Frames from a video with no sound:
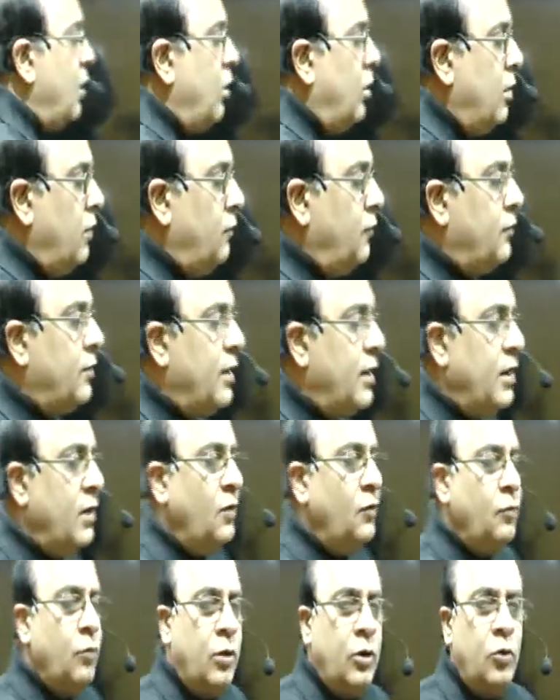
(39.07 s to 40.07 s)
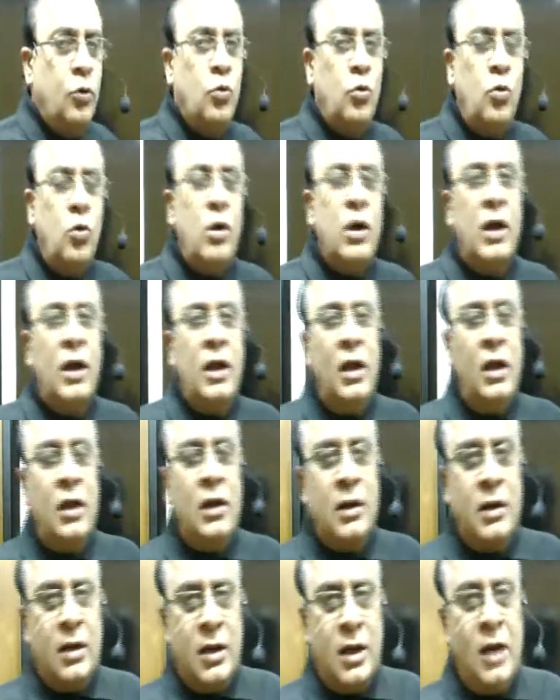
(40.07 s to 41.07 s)
lot of traders who do a
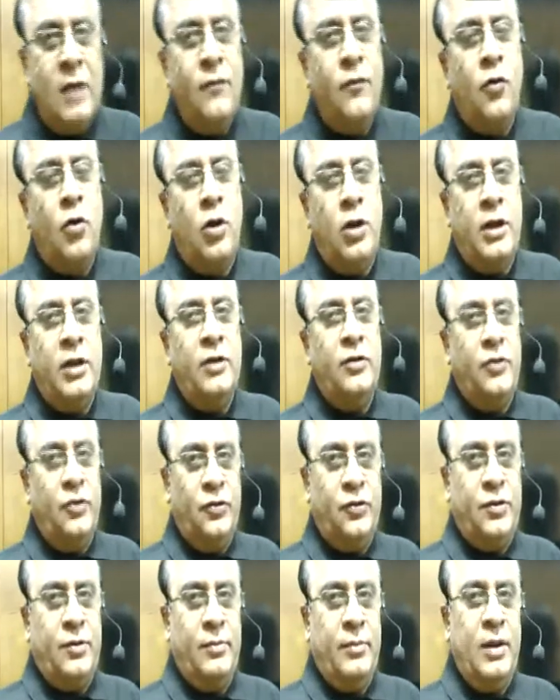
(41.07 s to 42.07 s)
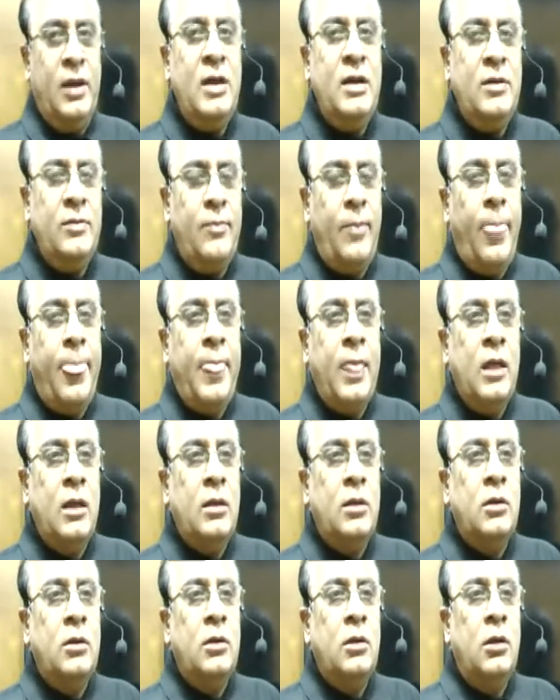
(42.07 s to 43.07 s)
trend following system, right?
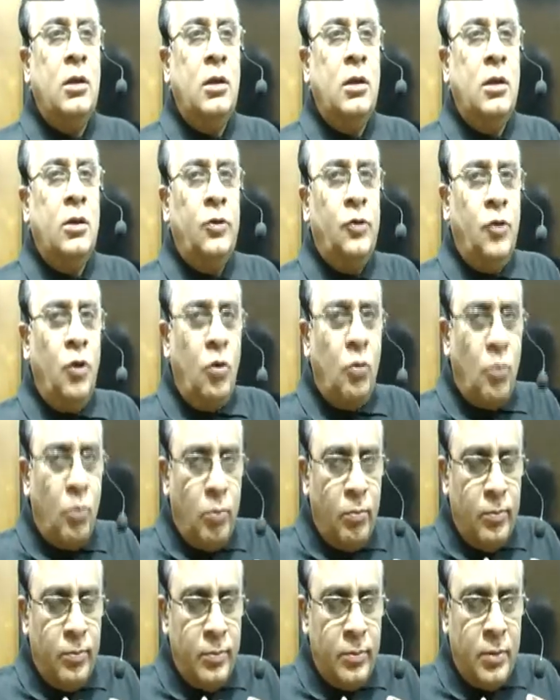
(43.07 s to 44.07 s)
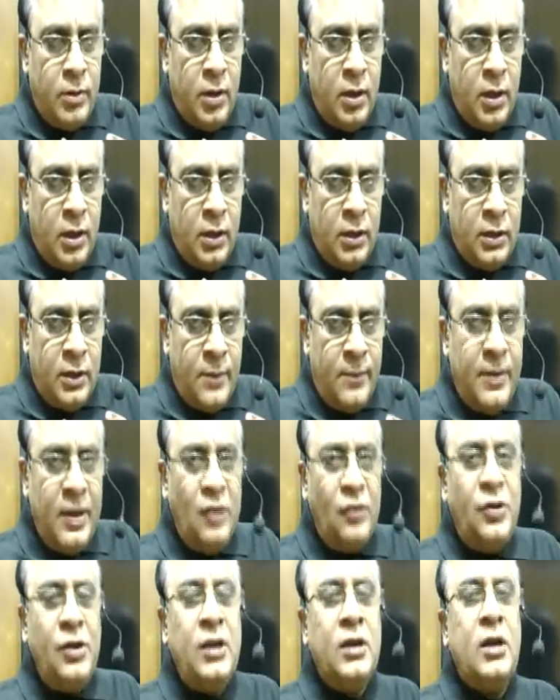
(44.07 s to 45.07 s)
So, the
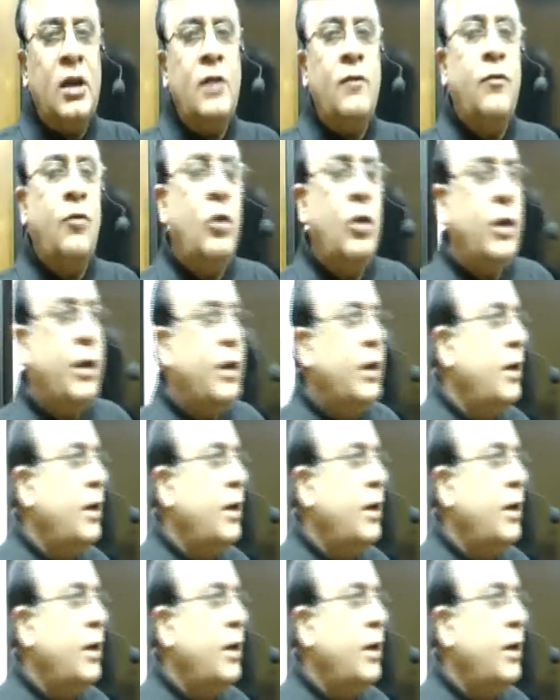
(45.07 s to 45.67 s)
basic trend following